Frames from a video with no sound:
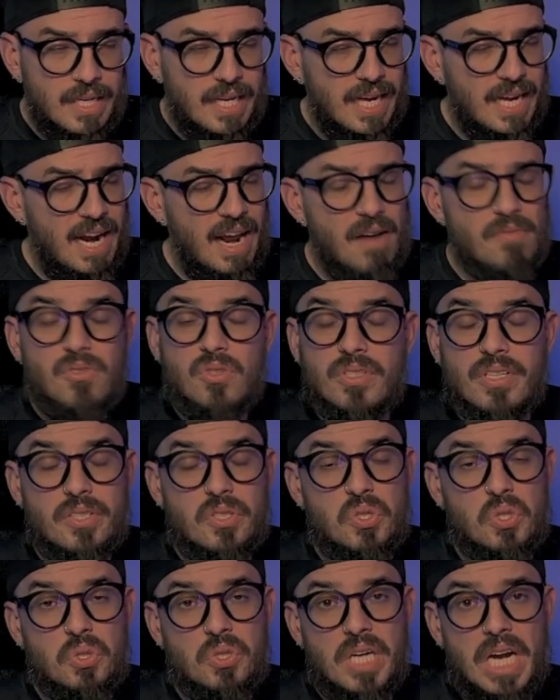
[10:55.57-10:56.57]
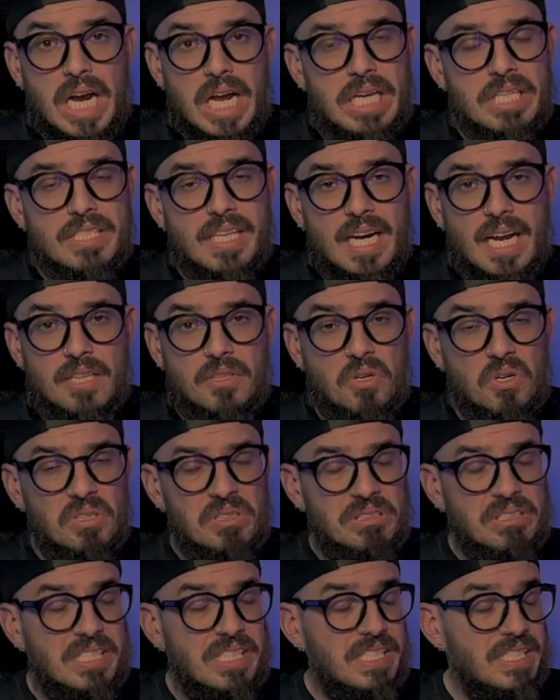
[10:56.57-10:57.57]
and I have to say to you guys that I
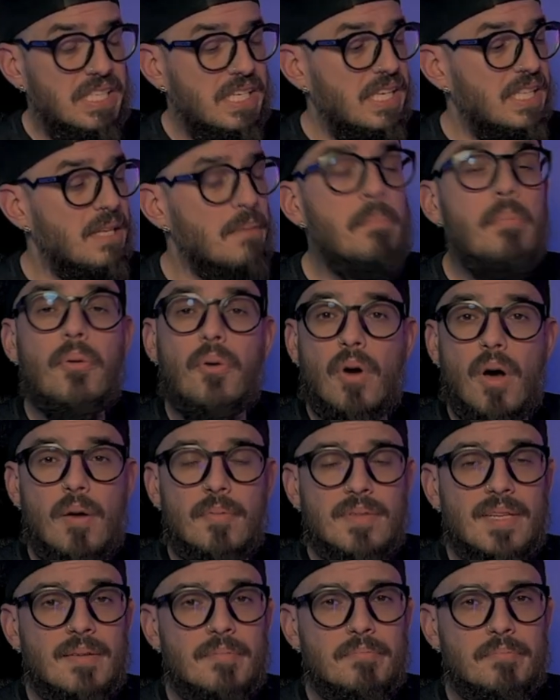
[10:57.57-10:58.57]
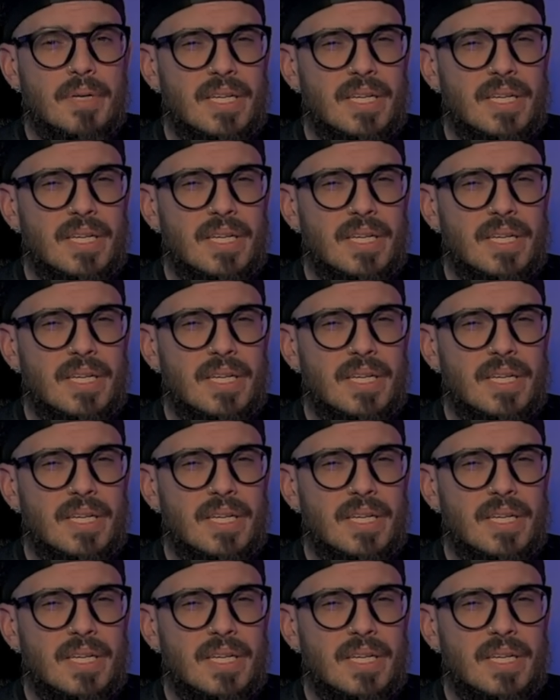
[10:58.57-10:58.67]
don't see the problem,